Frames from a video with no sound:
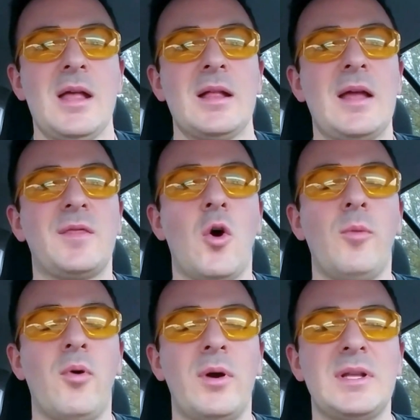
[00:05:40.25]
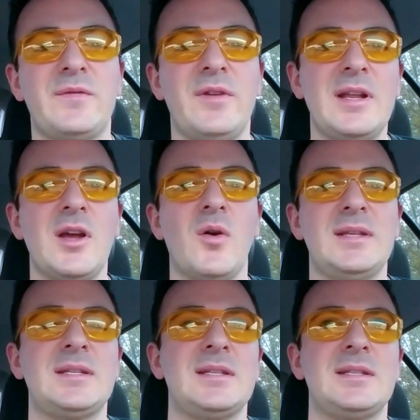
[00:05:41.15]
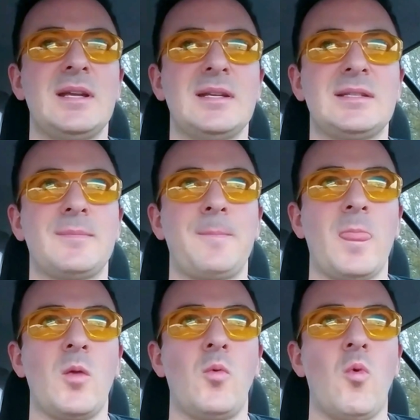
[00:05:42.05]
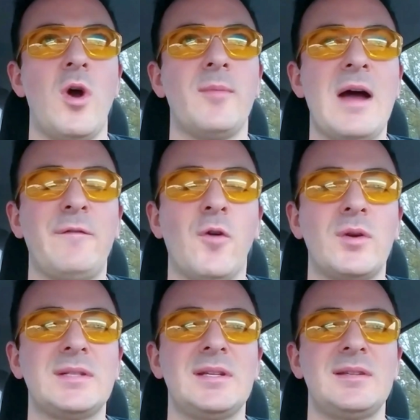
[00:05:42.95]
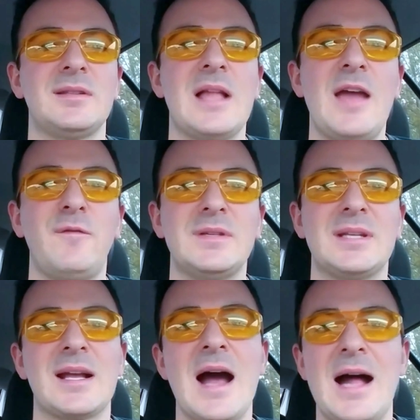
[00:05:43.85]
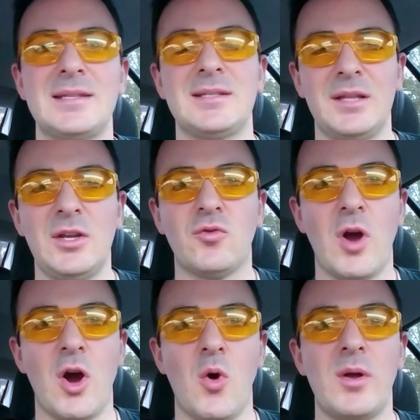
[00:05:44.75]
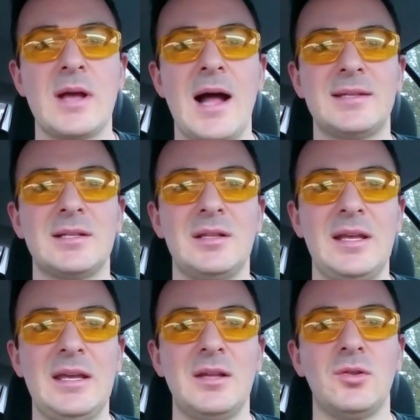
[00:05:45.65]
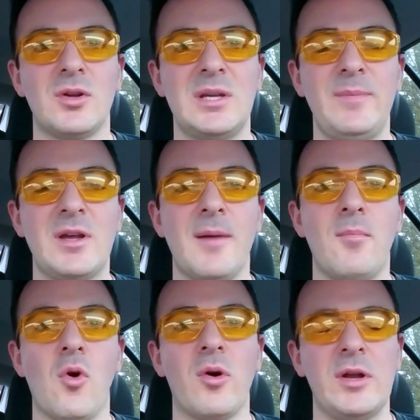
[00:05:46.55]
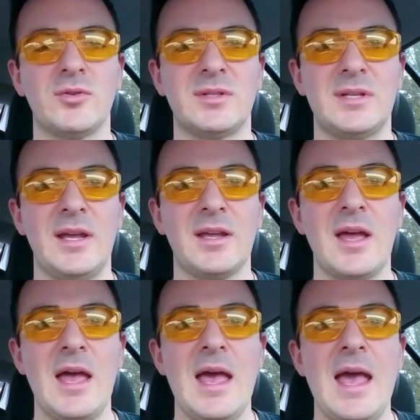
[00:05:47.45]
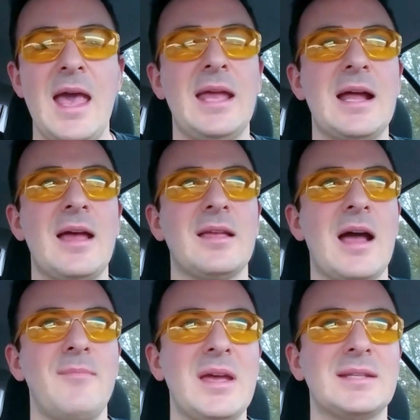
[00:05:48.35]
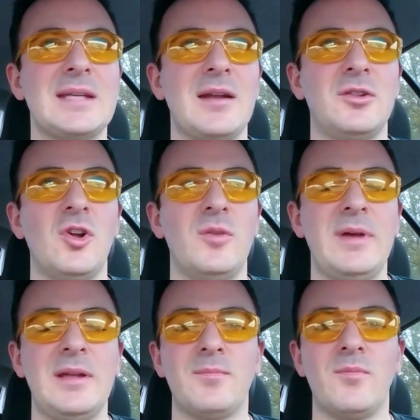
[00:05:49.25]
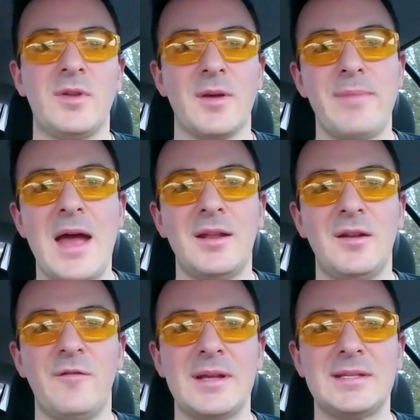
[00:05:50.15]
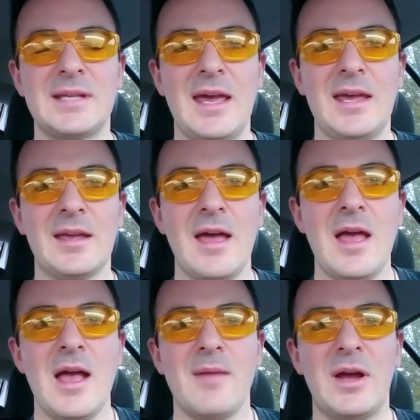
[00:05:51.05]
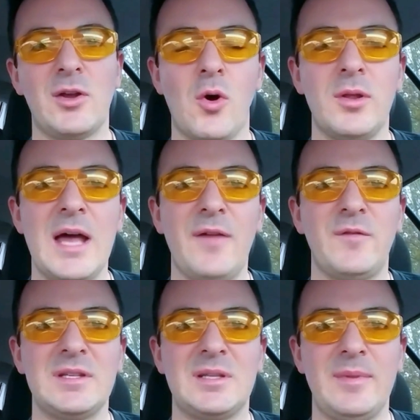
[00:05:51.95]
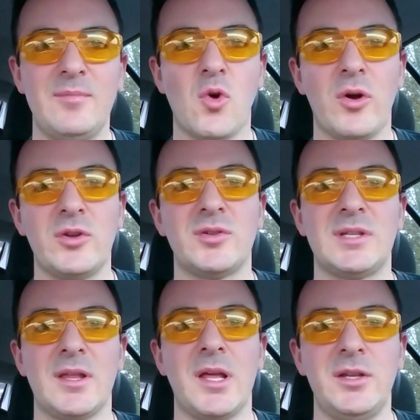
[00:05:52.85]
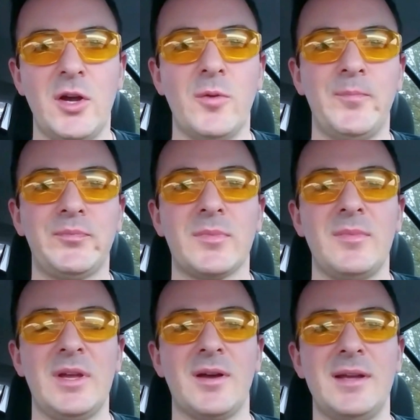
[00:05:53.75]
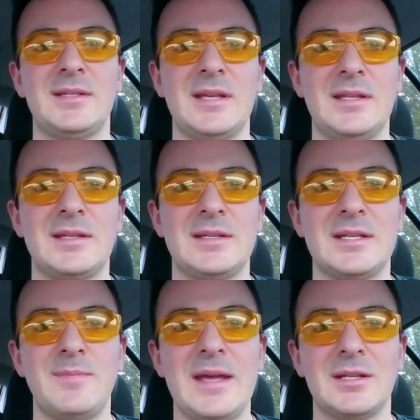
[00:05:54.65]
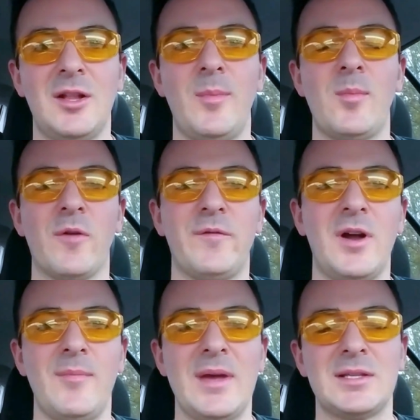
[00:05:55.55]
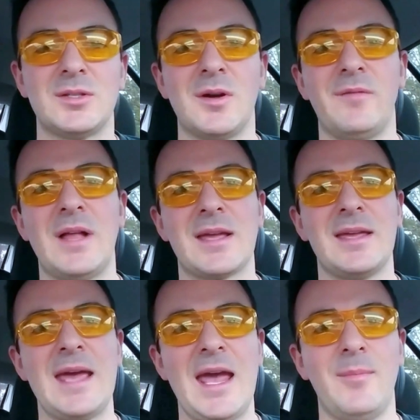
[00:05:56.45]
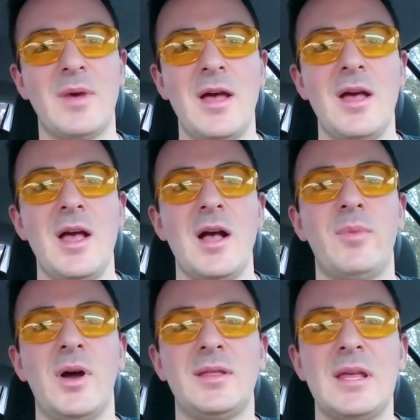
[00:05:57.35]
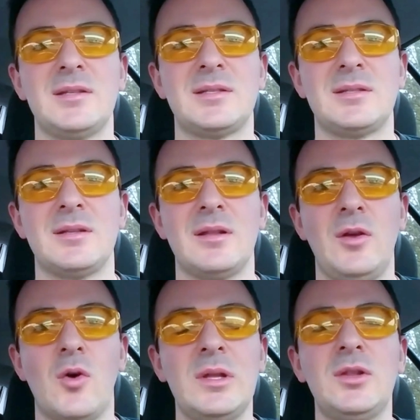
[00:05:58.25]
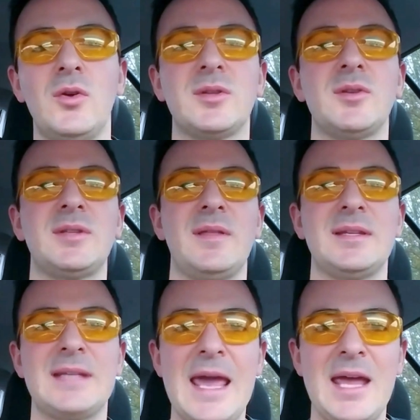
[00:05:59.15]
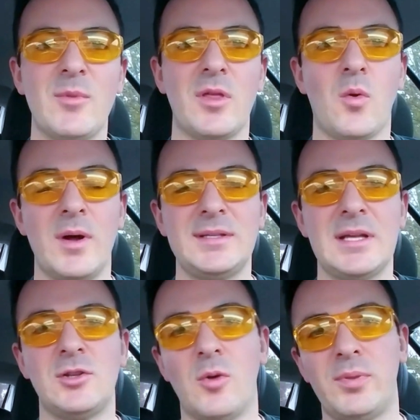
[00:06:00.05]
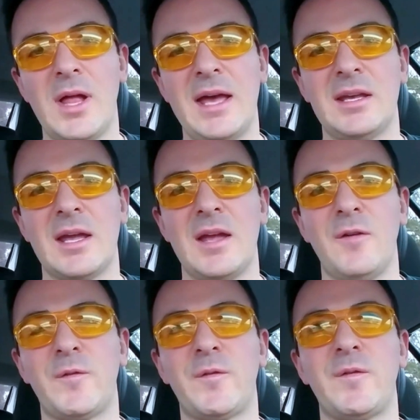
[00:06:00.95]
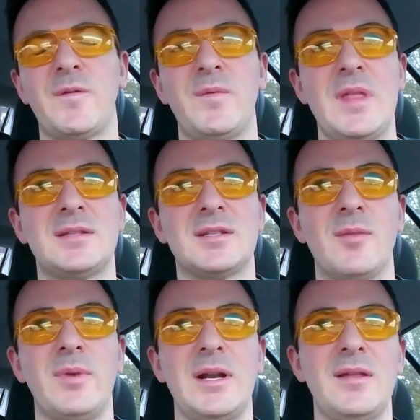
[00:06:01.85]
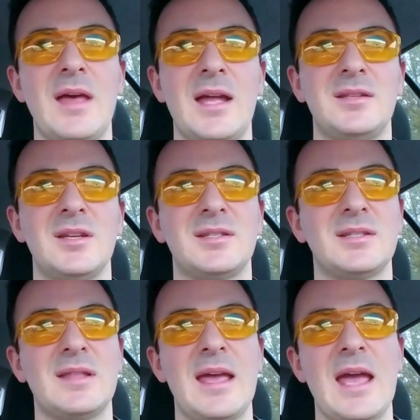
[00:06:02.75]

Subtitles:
like, the whole point of this video is just one of my focuses in life is to constantly grow, constantly look to become more interesting. And I make it sound a little bit competitive by saying my goal in life is to be more interesting than you, because it just makes it a little bit more fun. It makes it sort of like a game. But the only losers in this game are the ones that don't play. If there's somebody that just, they